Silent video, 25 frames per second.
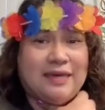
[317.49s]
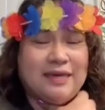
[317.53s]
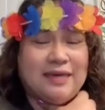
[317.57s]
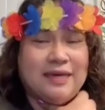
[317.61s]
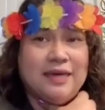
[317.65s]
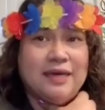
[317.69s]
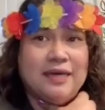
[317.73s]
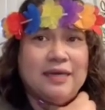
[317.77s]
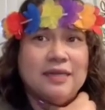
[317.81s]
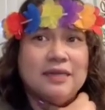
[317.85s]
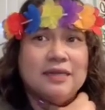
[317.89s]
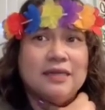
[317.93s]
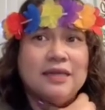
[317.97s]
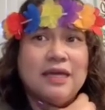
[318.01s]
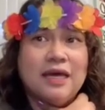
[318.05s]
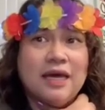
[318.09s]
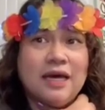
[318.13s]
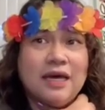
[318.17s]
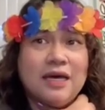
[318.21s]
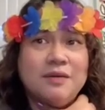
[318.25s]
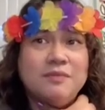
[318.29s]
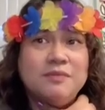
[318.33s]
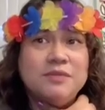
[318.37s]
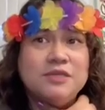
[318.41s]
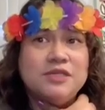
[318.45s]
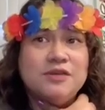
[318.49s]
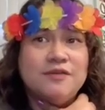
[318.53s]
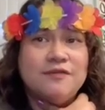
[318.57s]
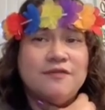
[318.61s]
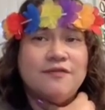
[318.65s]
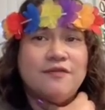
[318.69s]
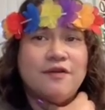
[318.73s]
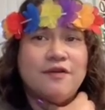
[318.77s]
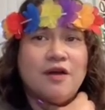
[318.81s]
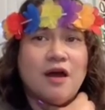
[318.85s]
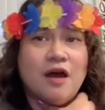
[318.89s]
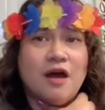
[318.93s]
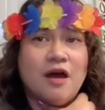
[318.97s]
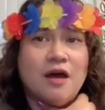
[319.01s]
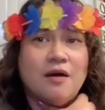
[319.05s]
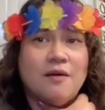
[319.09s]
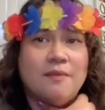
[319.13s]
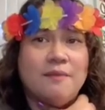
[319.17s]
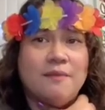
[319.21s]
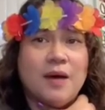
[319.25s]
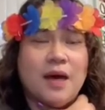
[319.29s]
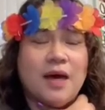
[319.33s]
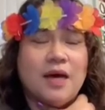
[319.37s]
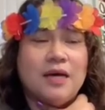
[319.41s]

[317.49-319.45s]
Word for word: It comes from